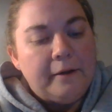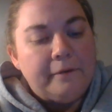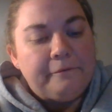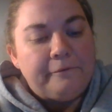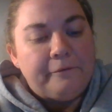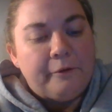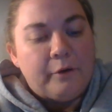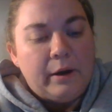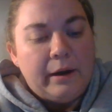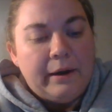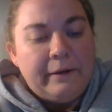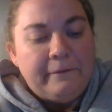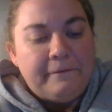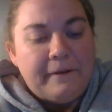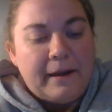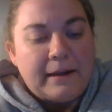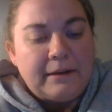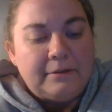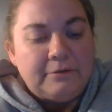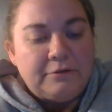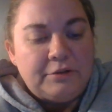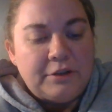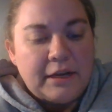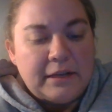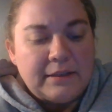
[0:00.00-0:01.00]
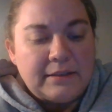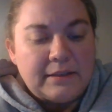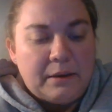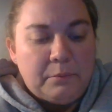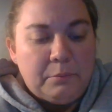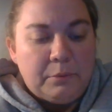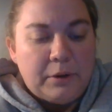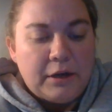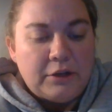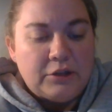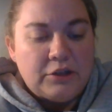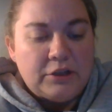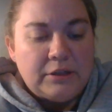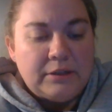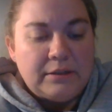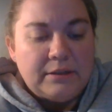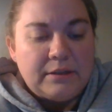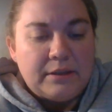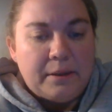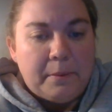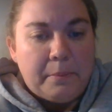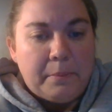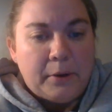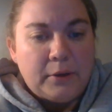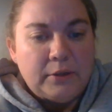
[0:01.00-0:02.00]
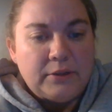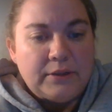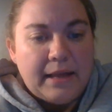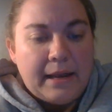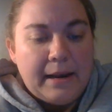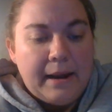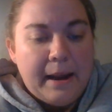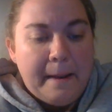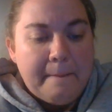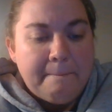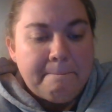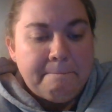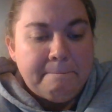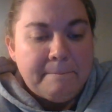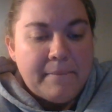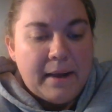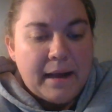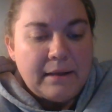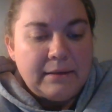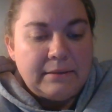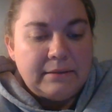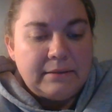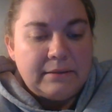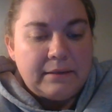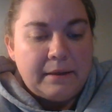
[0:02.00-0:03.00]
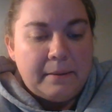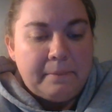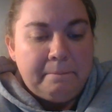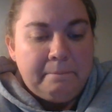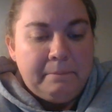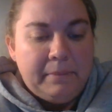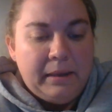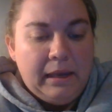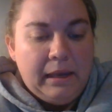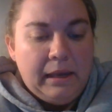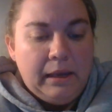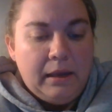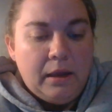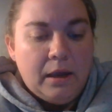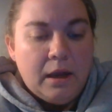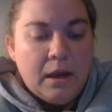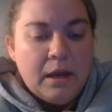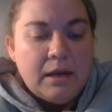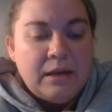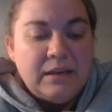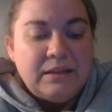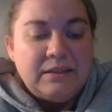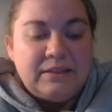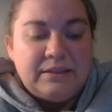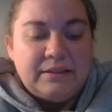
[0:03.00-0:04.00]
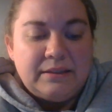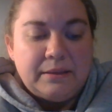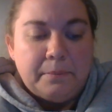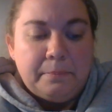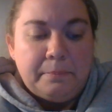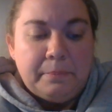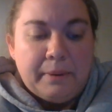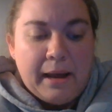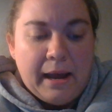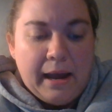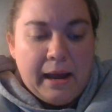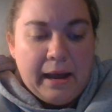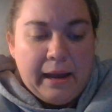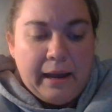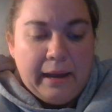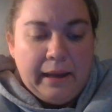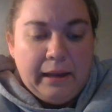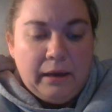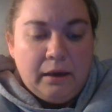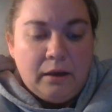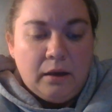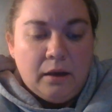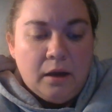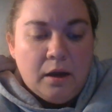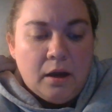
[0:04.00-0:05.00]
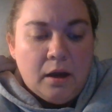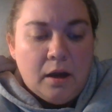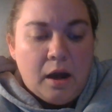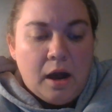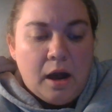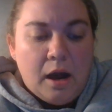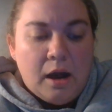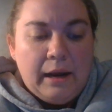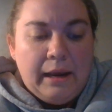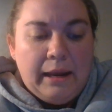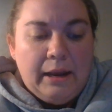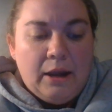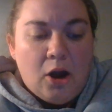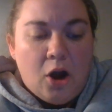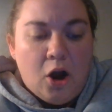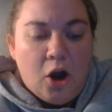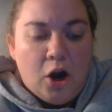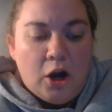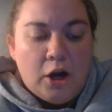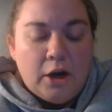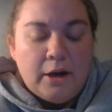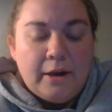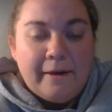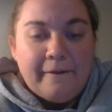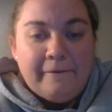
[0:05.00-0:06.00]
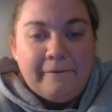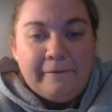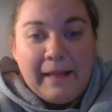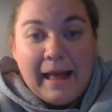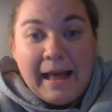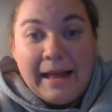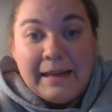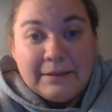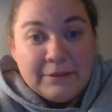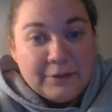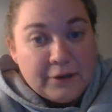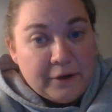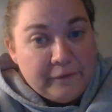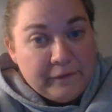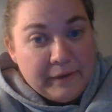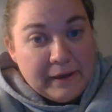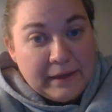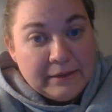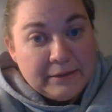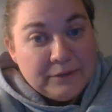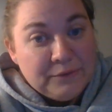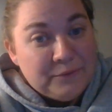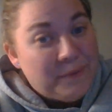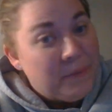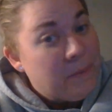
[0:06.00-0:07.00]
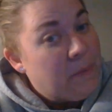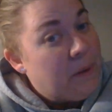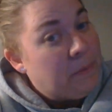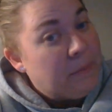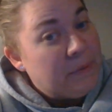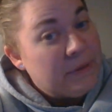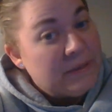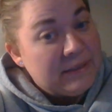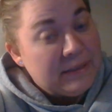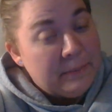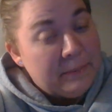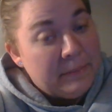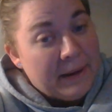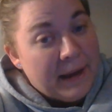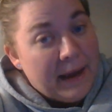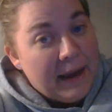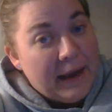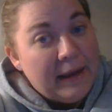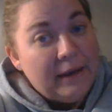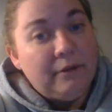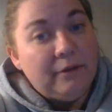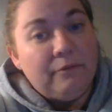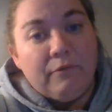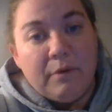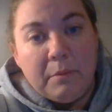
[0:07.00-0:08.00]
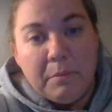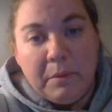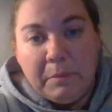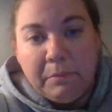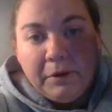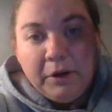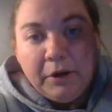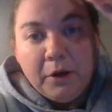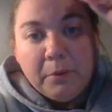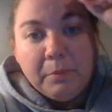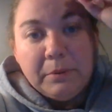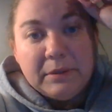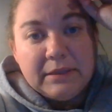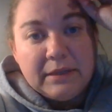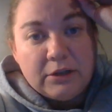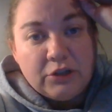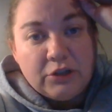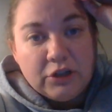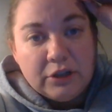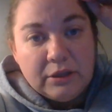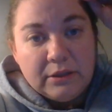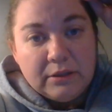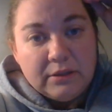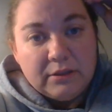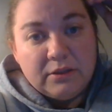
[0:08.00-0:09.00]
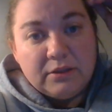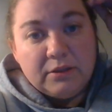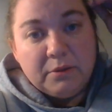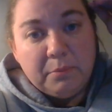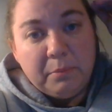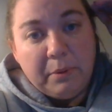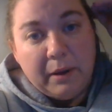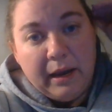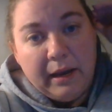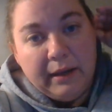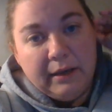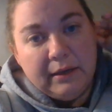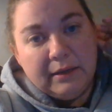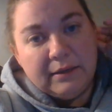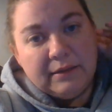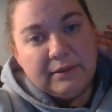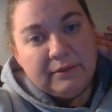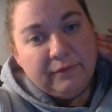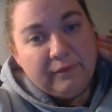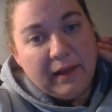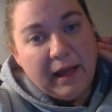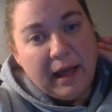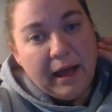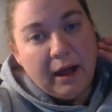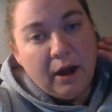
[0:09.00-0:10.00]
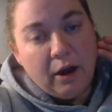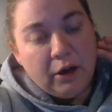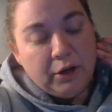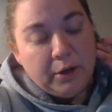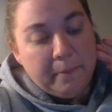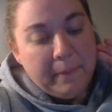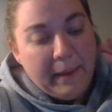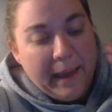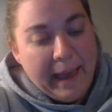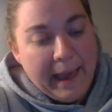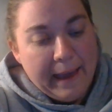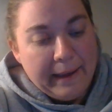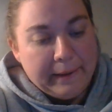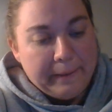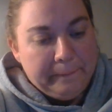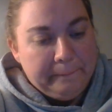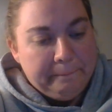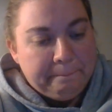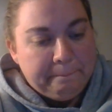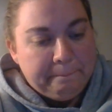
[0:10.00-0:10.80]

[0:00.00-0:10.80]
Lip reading: For effective chest compressions, the person must be supine on a hard, flat surface. Remember supine, remember your positions. Supine is flat on your back.